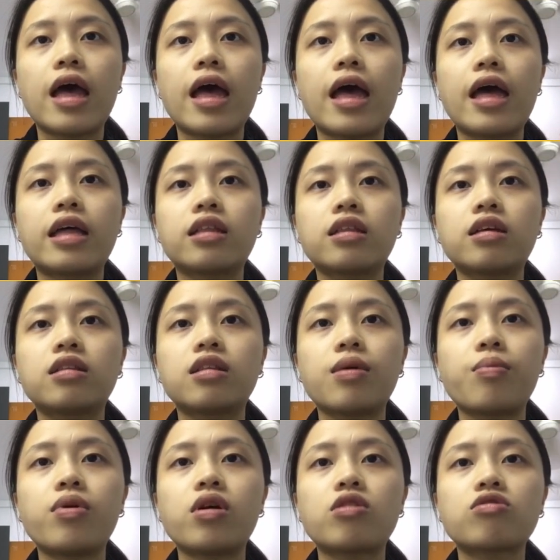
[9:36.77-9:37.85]
and the
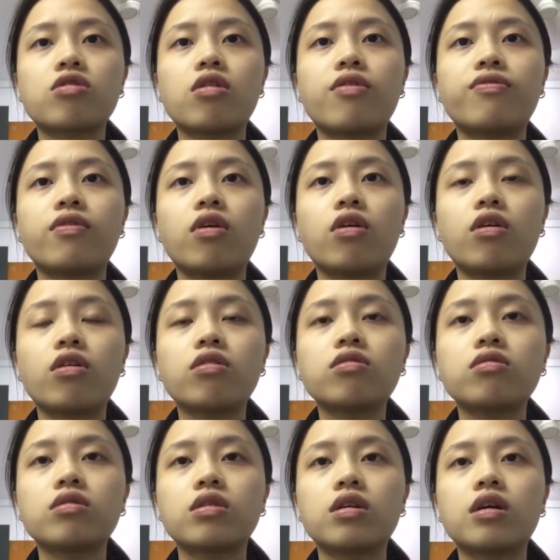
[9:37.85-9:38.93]
temperature of oil
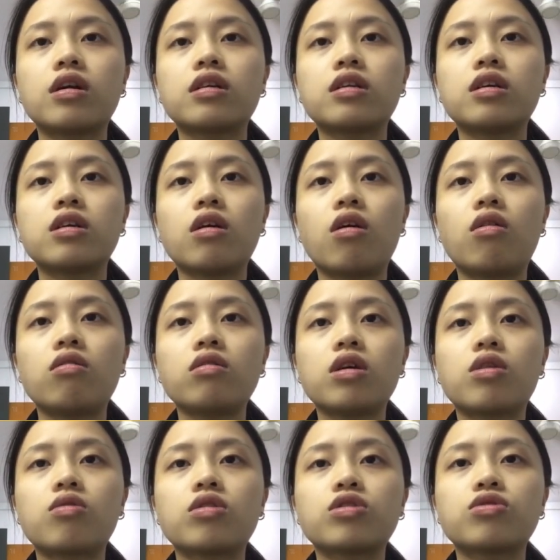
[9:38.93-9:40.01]
To
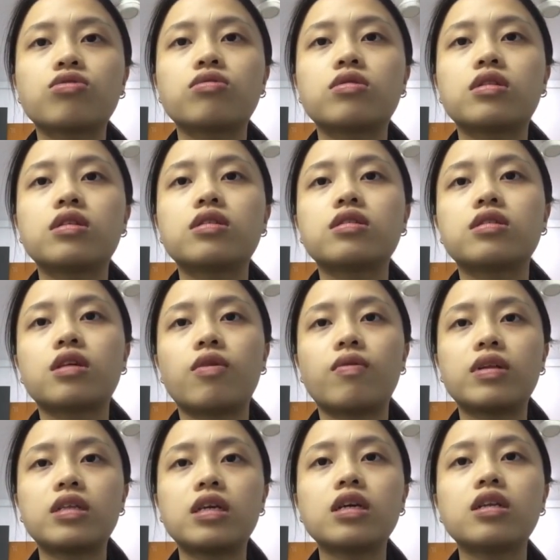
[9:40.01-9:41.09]
equals to
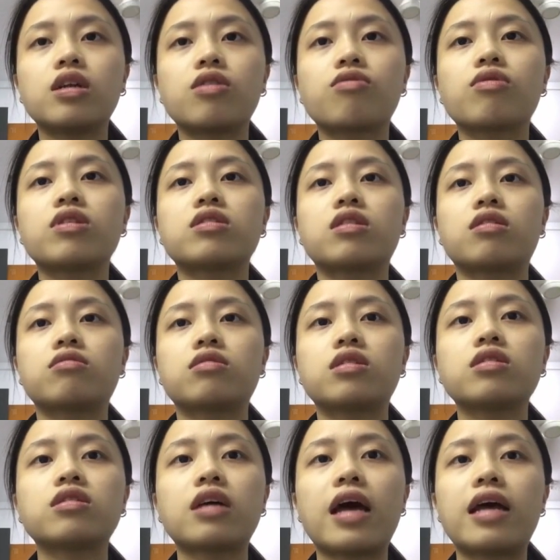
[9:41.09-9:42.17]
70 degrees
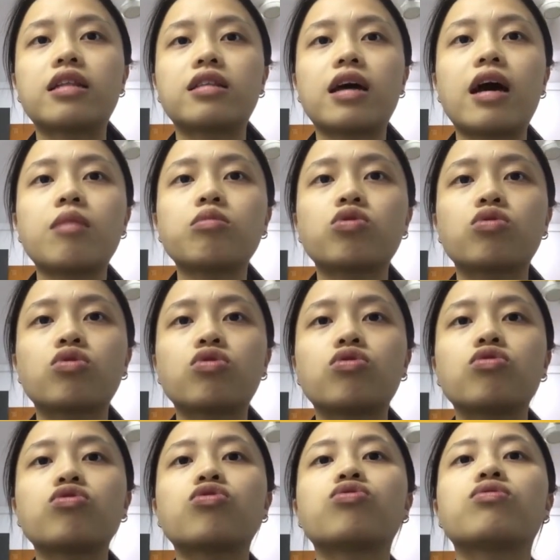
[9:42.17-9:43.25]
Celsius, and time to
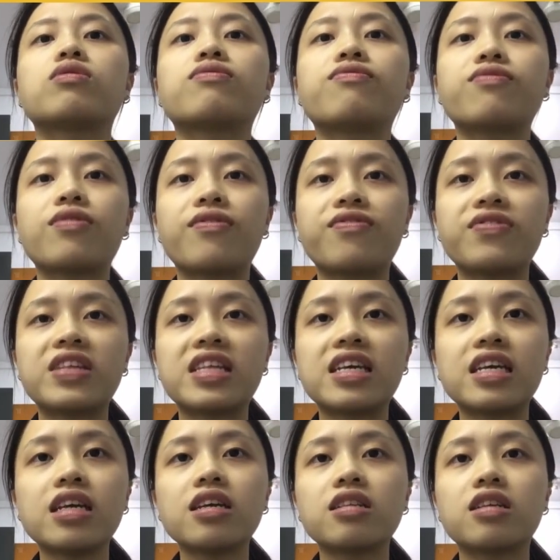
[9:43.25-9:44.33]
cool to
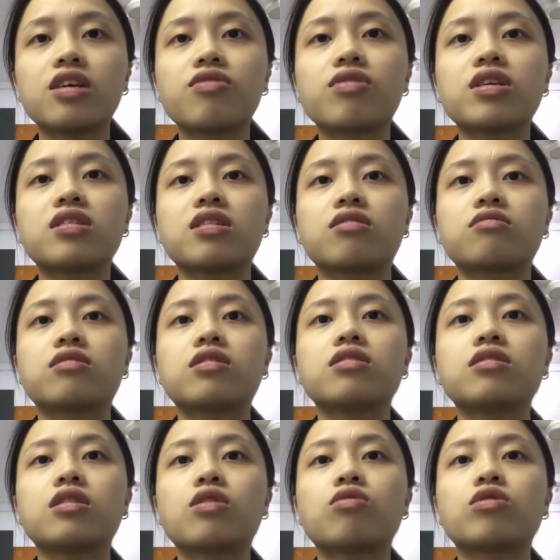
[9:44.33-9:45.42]
50 degrees
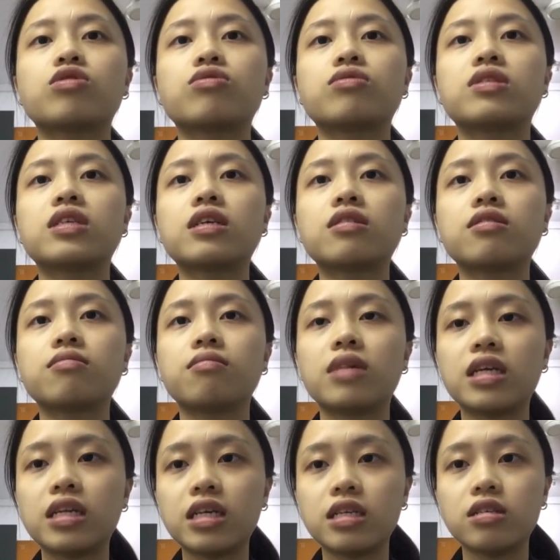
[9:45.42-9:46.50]
Celsius equals to 6
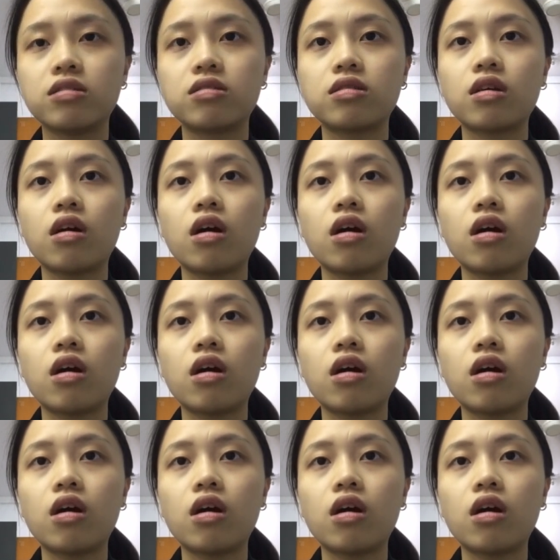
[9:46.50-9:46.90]
minutes.